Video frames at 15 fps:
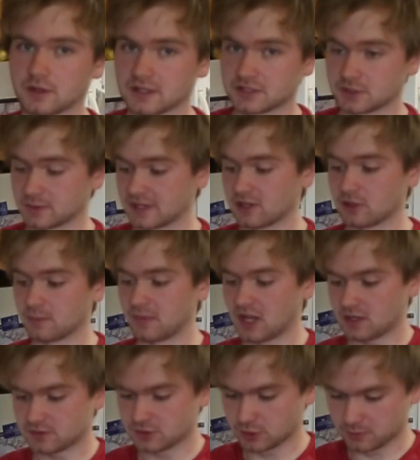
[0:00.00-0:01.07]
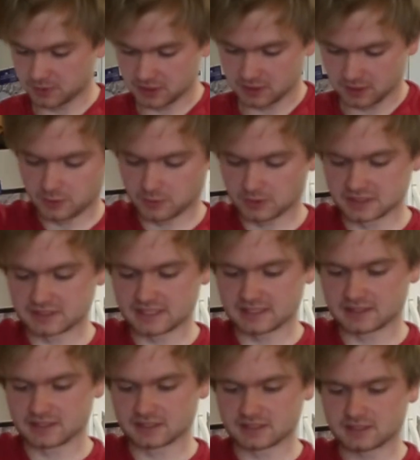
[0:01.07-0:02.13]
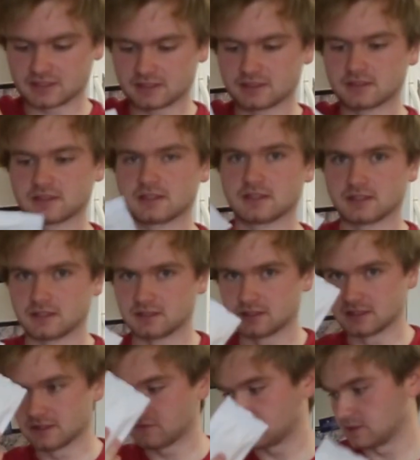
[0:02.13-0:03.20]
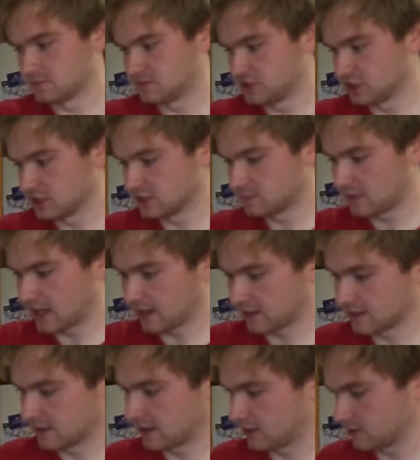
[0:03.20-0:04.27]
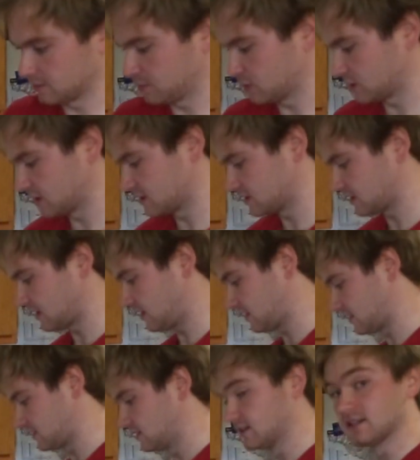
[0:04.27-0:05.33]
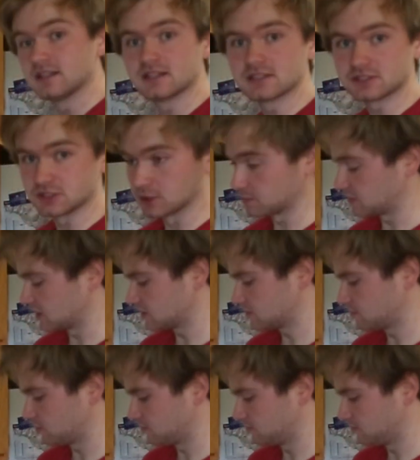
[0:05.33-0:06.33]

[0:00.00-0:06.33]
Okay, so we got our box open. We're going to take this nifty cheese packet out, put it aside, dump this